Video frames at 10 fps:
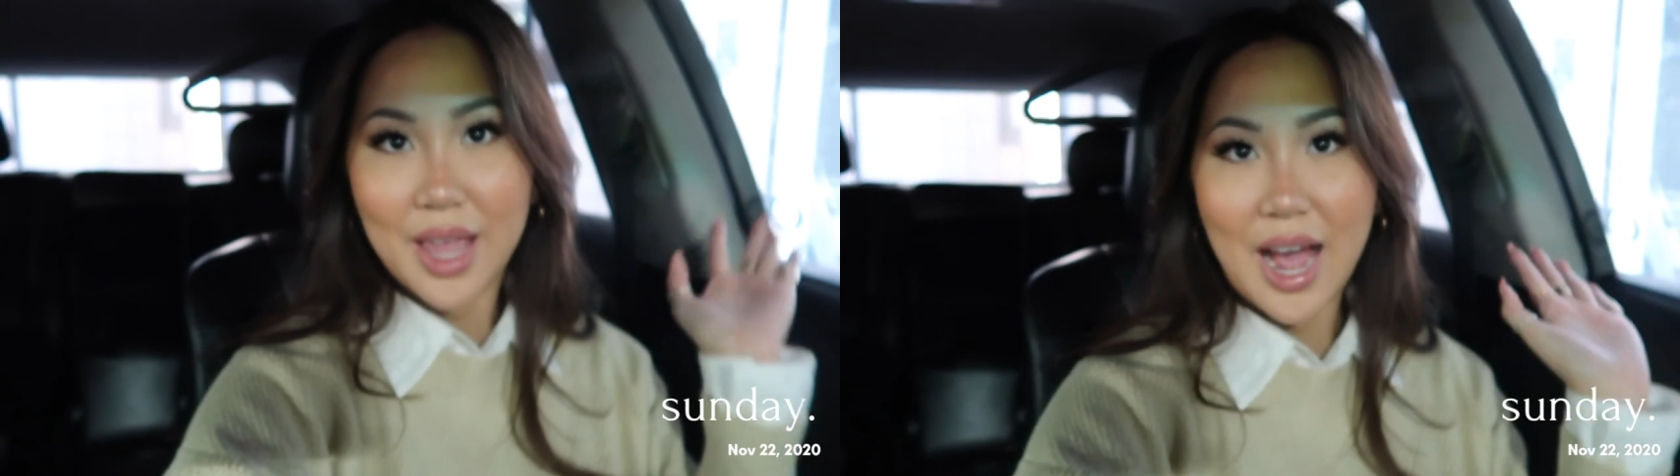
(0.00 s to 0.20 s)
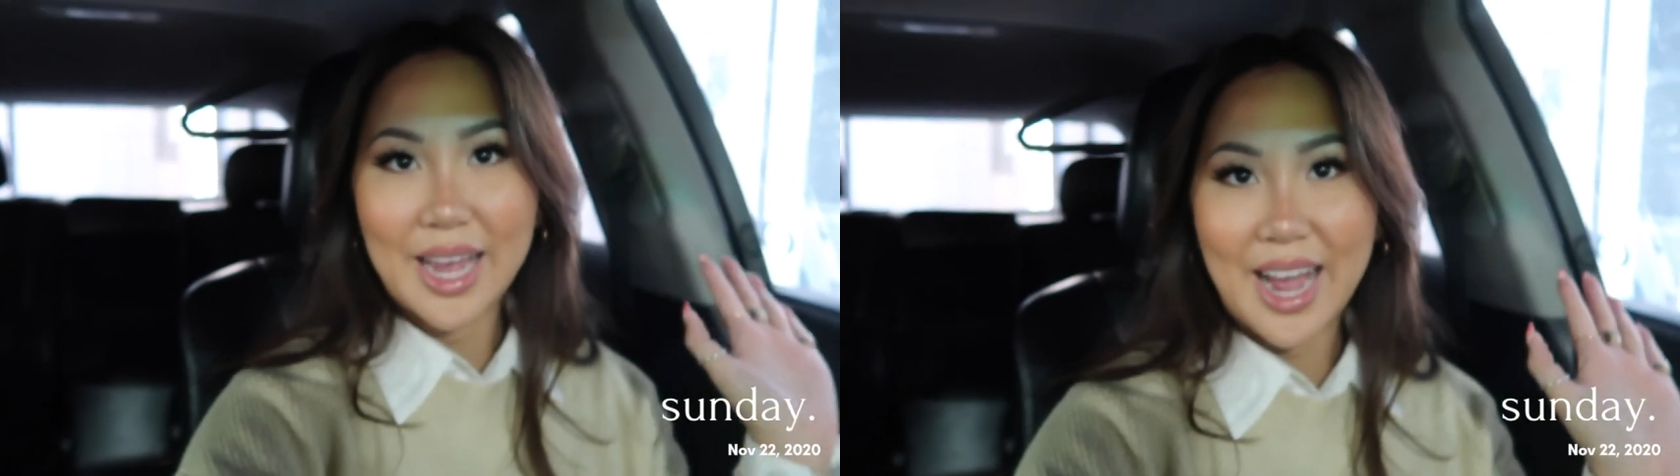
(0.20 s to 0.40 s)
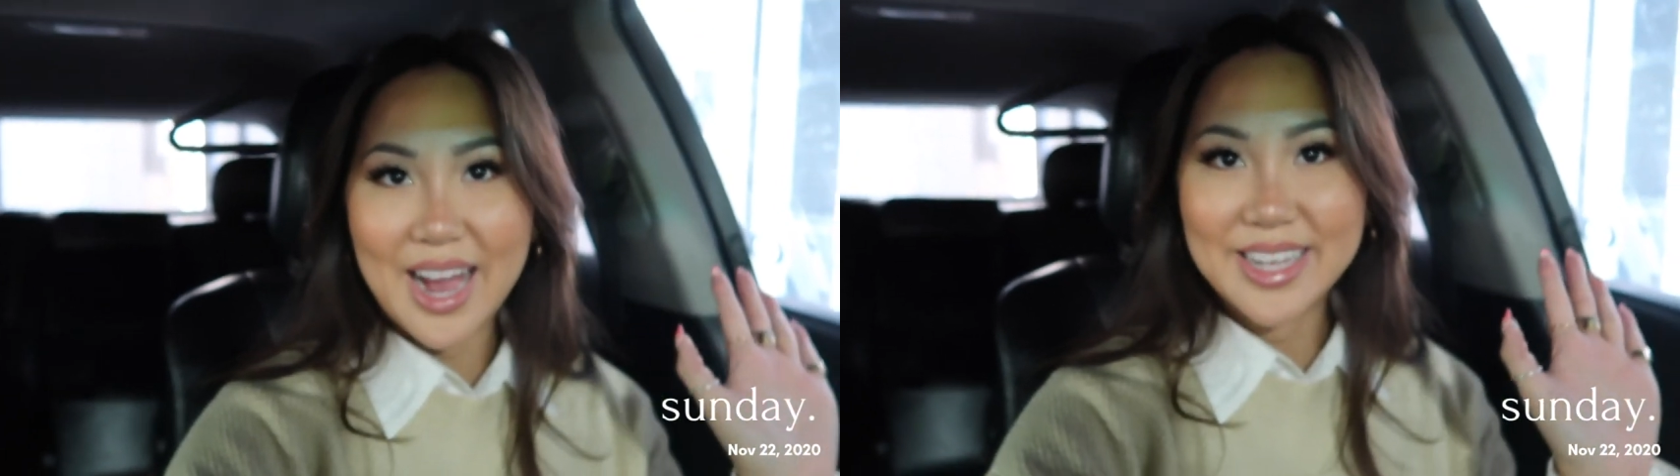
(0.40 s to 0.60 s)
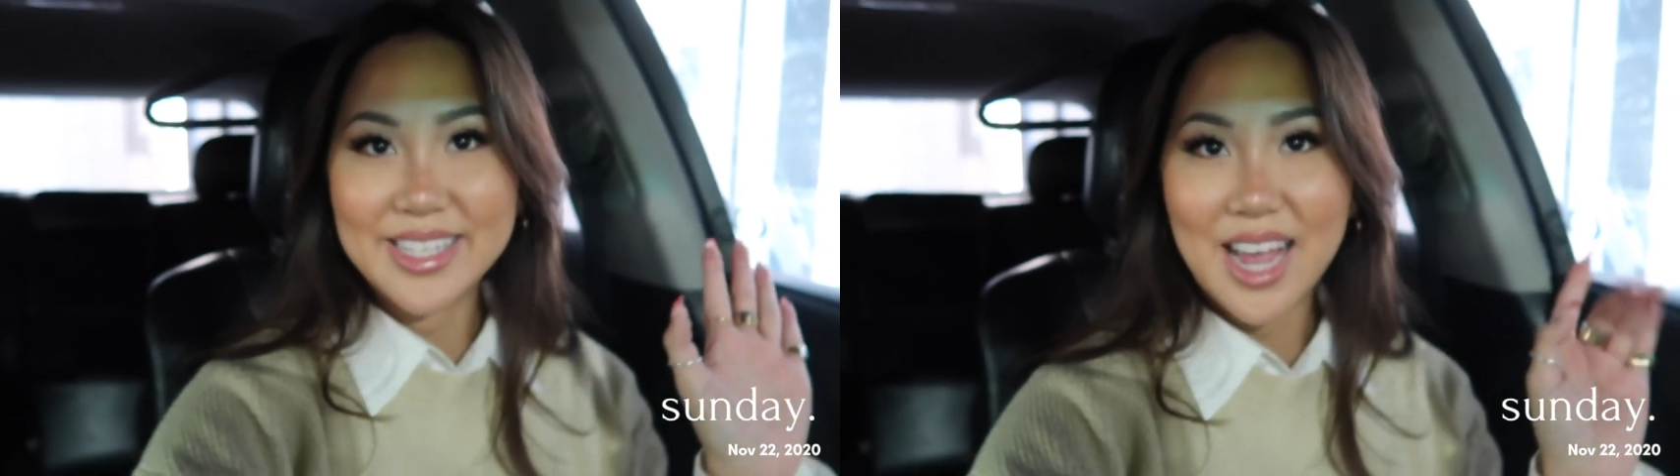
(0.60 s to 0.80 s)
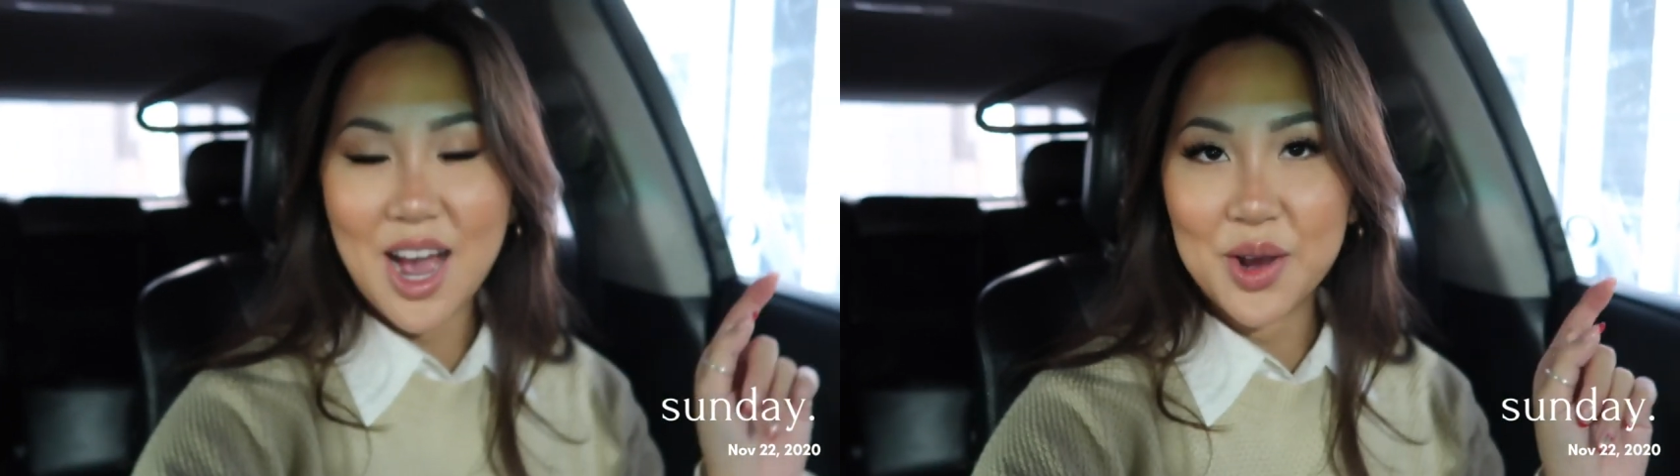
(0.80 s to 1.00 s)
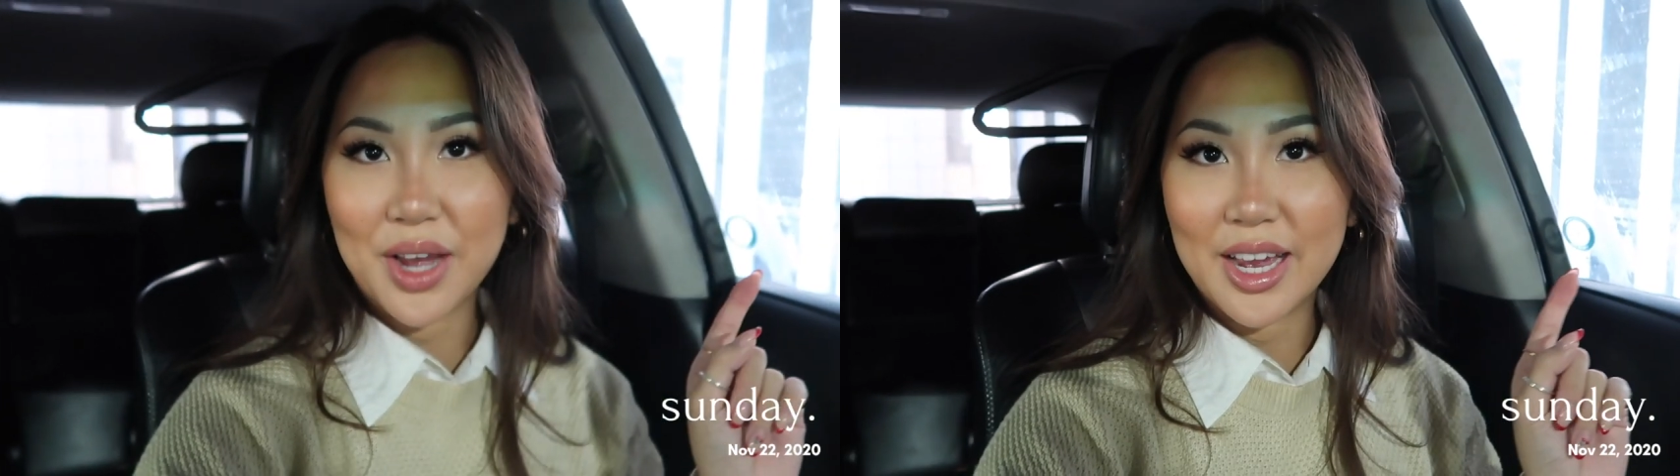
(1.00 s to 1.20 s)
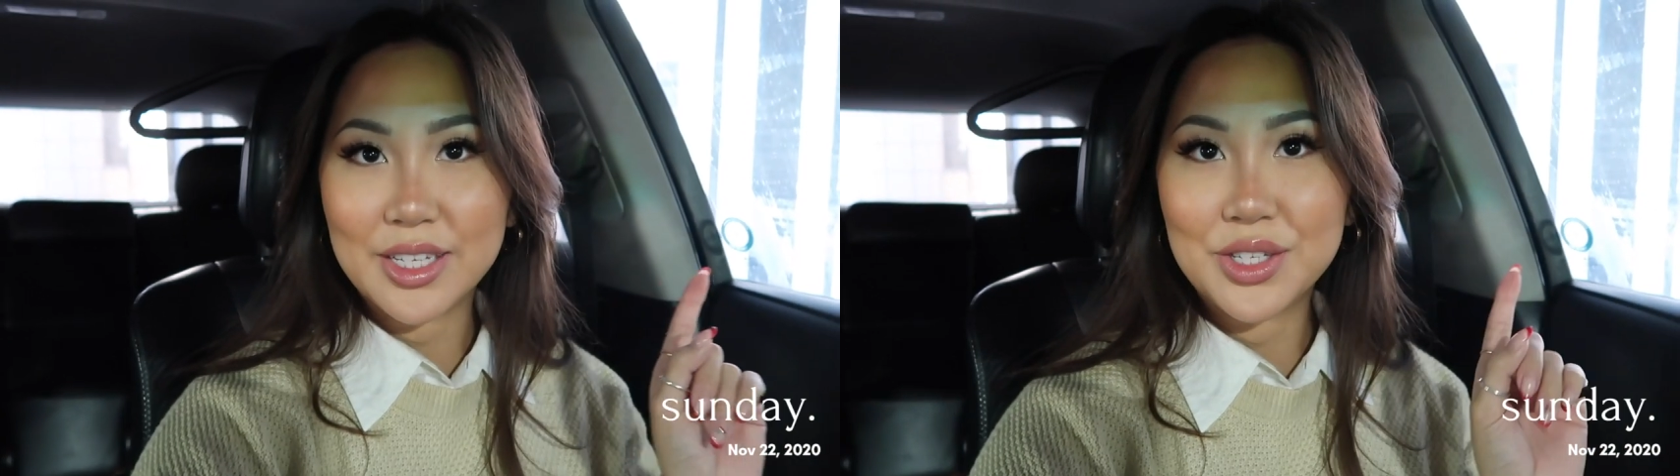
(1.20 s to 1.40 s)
Hi guys. Okay,